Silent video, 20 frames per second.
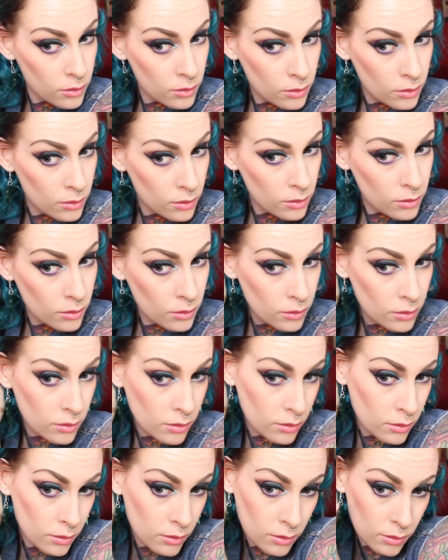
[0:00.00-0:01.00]

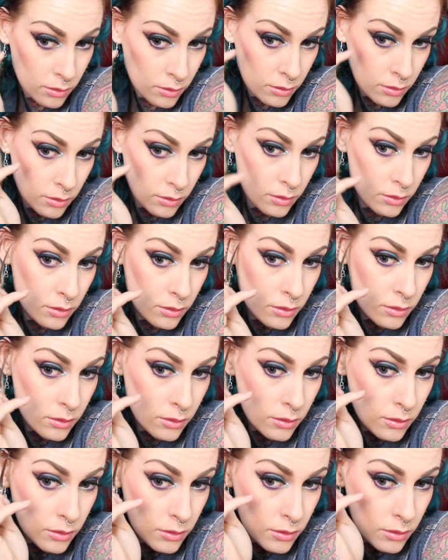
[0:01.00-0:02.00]

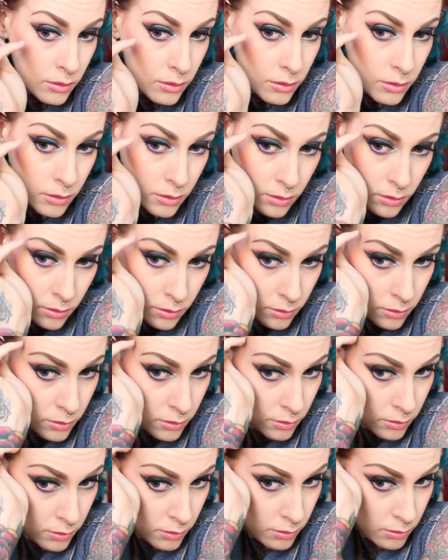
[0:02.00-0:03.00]

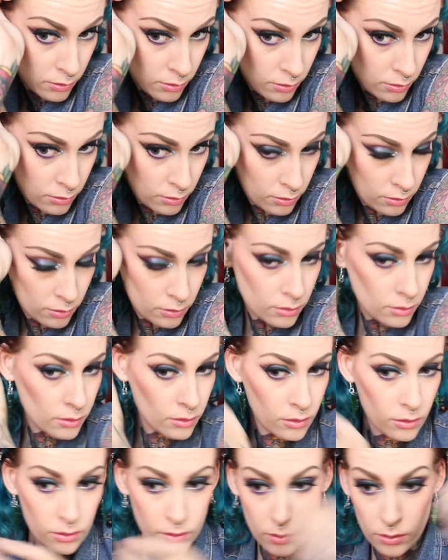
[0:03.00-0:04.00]

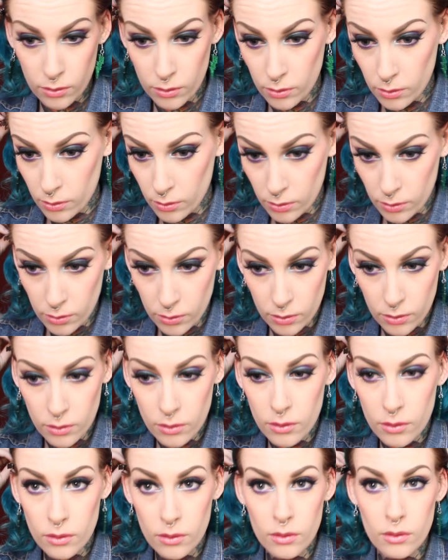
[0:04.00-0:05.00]

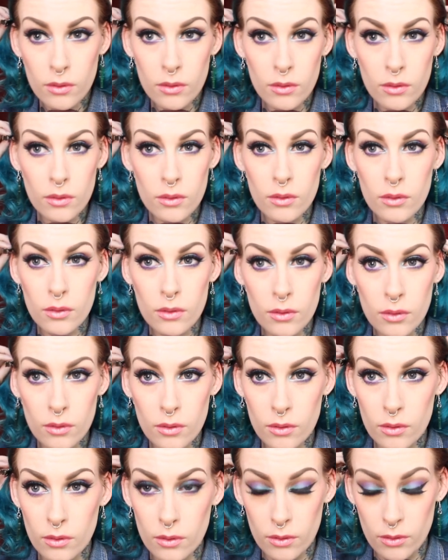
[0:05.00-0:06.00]

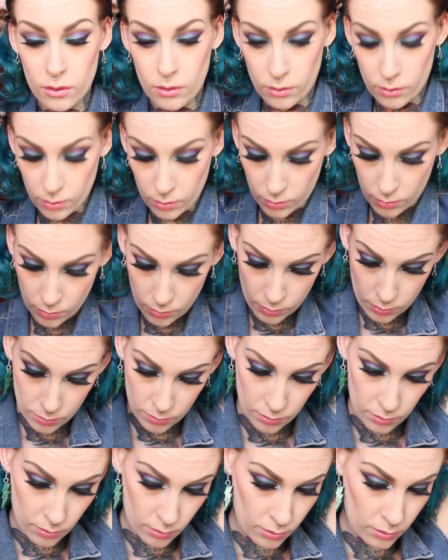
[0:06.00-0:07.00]

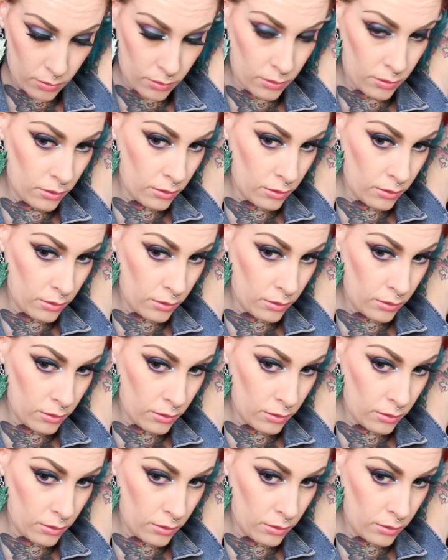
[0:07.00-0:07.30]
Nobody speaks.